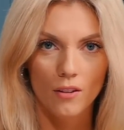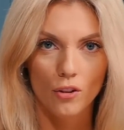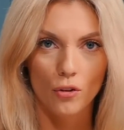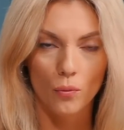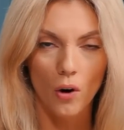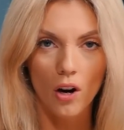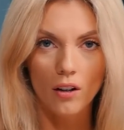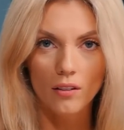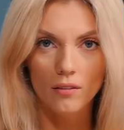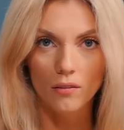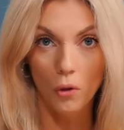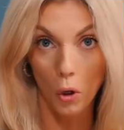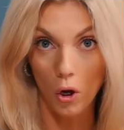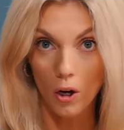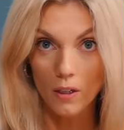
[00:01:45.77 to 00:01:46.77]
drug
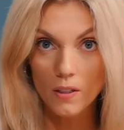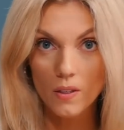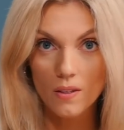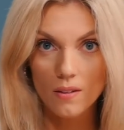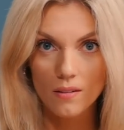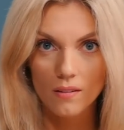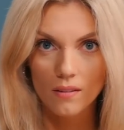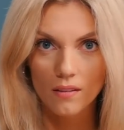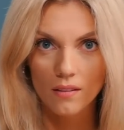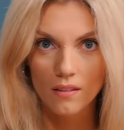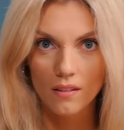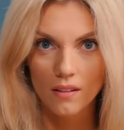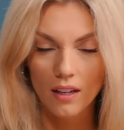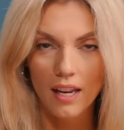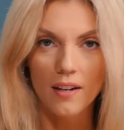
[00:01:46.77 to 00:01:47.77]
laws
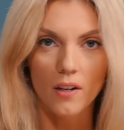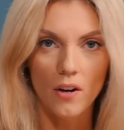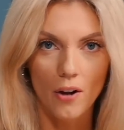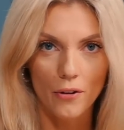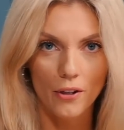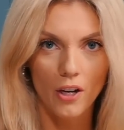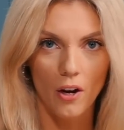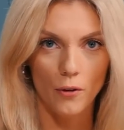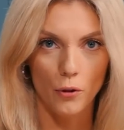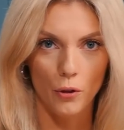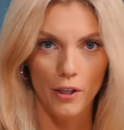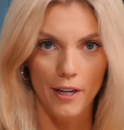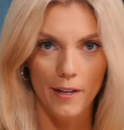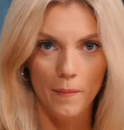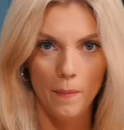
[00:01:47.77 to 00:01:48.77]
in another
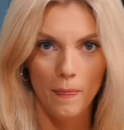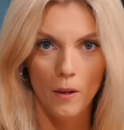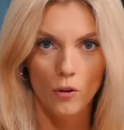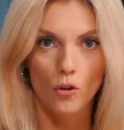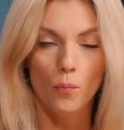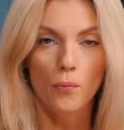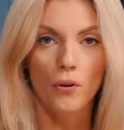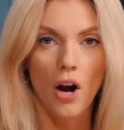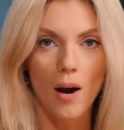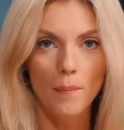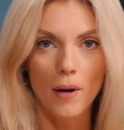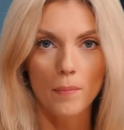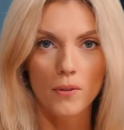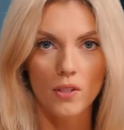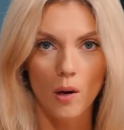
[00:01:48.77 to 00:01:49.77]
country you prop
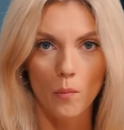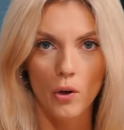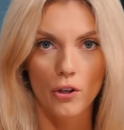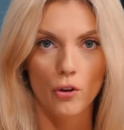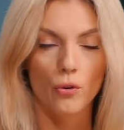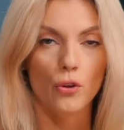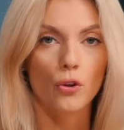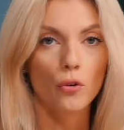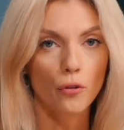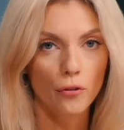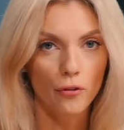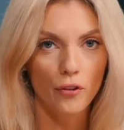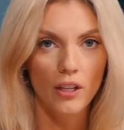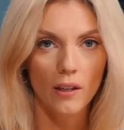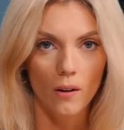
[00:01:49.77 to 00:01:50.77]
up someone who you
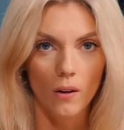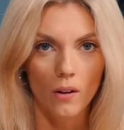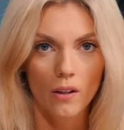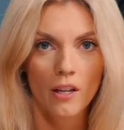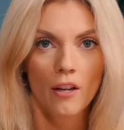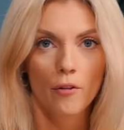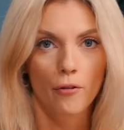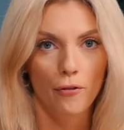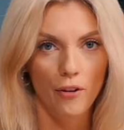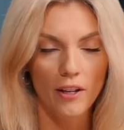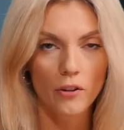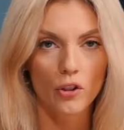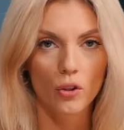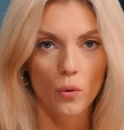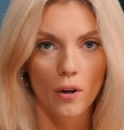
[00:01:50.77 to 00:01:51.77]
feel
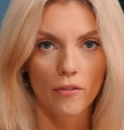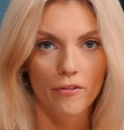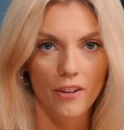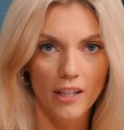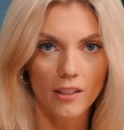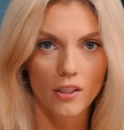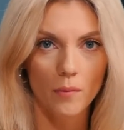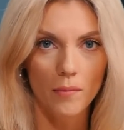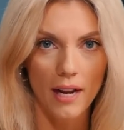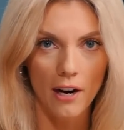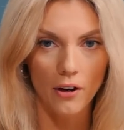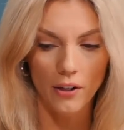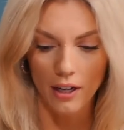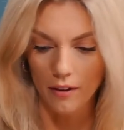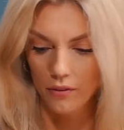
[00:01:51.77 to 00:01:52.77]
fits your victim
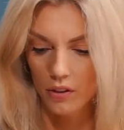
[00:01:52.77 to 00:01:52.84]
narrative,